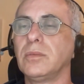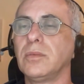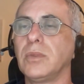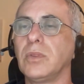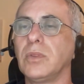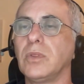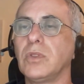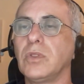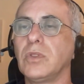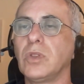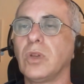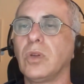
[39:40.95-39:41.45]

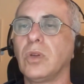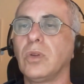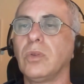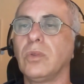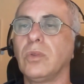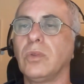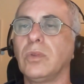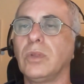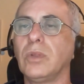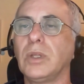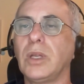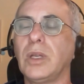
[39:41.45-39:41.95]

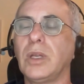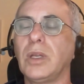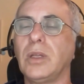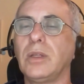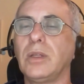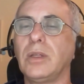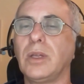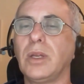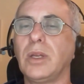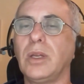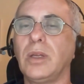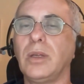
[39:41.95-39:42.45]
So
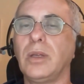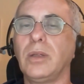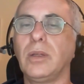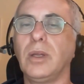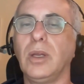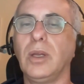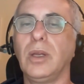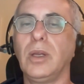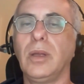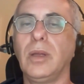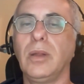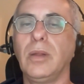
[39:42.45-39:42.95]
they
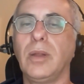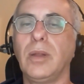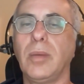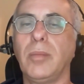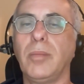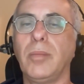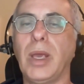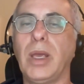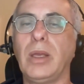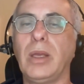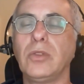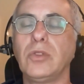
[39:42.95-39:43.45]

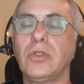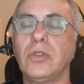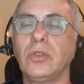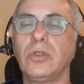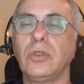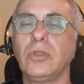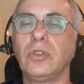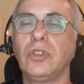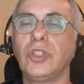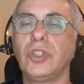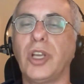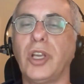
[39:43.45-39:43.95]
made
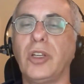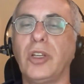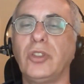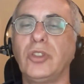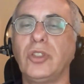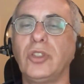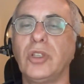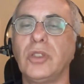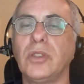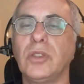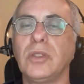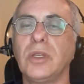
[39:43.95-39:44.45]
certain
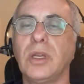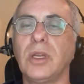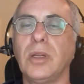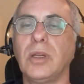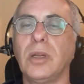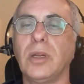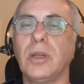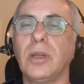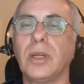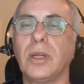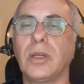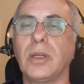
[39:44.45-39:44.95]
changes
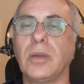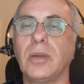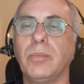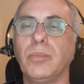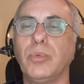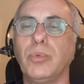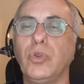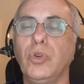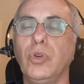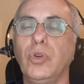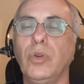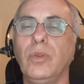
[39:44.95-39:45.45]
that
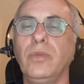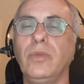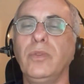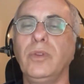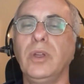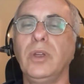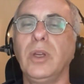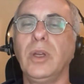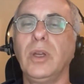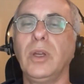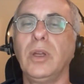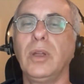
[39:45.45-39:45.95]
improved
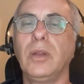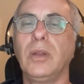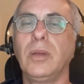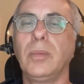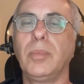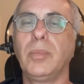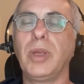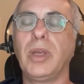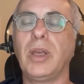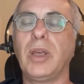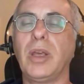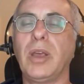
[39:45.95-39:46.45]
the
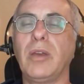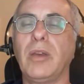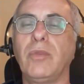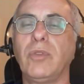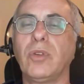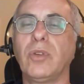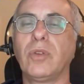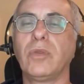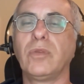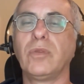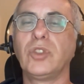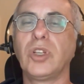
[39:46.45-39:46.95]

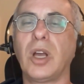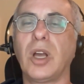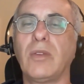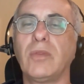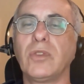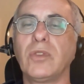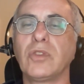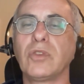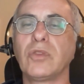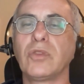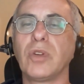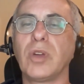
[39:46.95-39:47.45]
behavior of
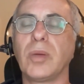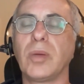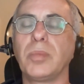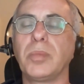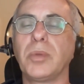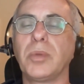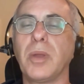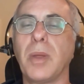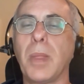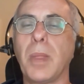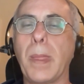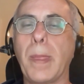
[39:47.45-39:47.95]

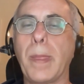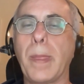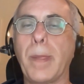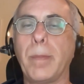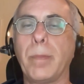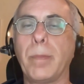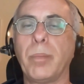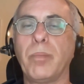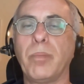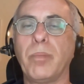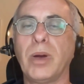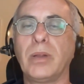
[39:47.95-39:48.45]
JavaScript,
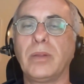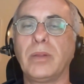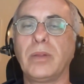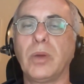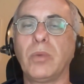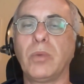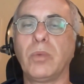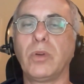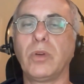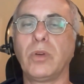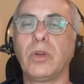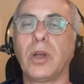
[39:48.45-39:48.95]
but they
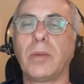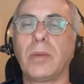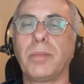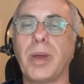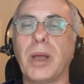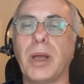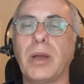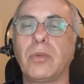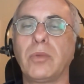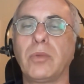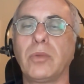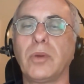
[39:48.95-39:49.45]
were not
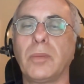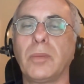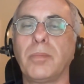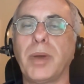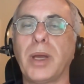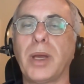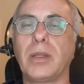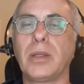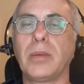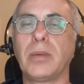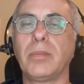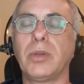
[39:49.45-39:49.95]
backward
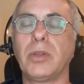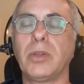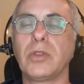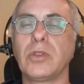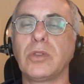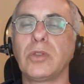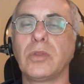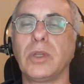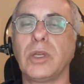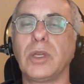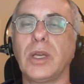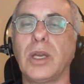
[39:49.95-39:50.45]
compatible,
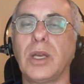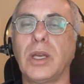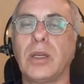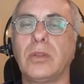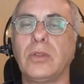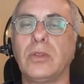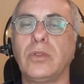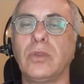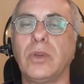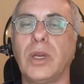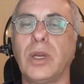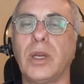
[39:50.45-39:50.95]
so they had
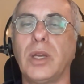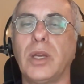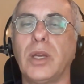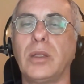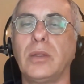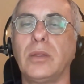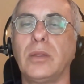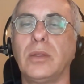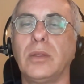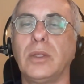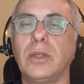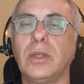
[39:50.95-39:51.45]
to
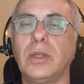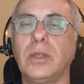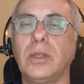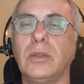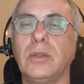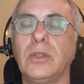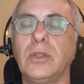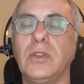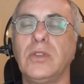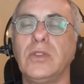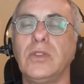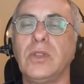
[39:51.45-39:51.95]
add the
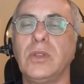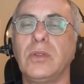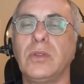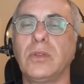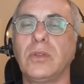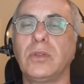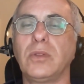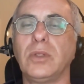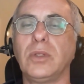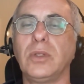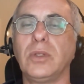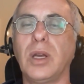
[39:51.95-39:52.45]

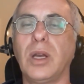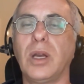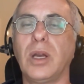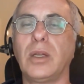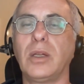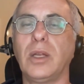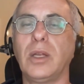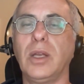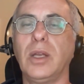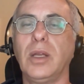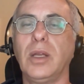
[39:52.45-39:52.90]
TC39